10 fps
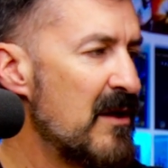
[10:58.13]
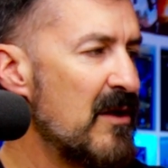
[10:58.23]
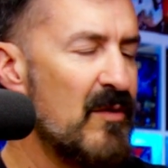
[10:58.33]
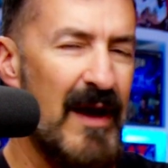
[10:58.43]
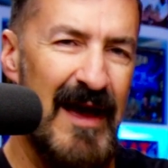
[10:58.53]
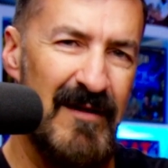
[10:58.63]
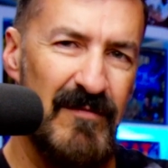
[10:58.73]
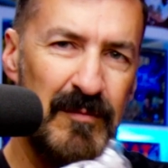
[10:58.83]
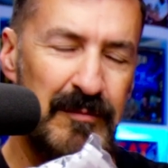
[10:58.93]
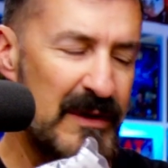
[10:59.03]
you
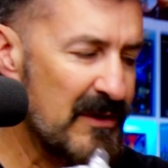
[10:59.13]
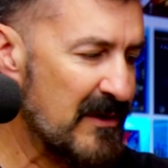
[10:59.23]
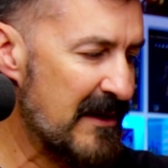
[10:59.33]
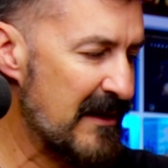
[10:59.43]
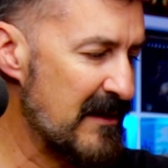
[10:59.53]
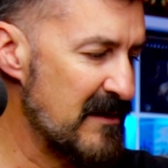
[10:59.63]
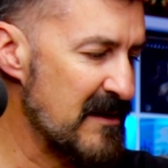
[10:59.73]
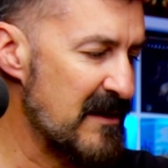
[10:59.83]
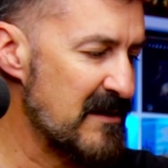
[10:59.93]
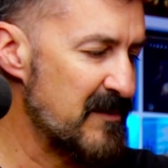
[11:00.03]
have buildings,
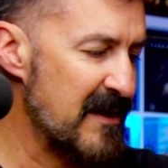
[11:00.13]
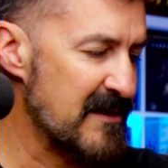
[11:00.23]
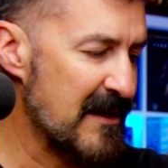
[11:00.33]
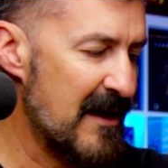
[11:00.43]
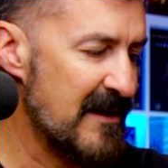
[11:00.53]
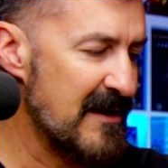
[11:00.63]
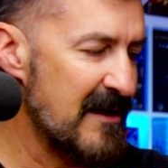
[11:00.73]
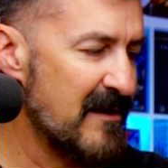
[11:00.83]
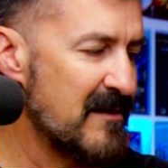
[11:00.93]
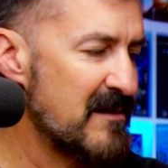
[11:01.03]
and it's meant to kind of take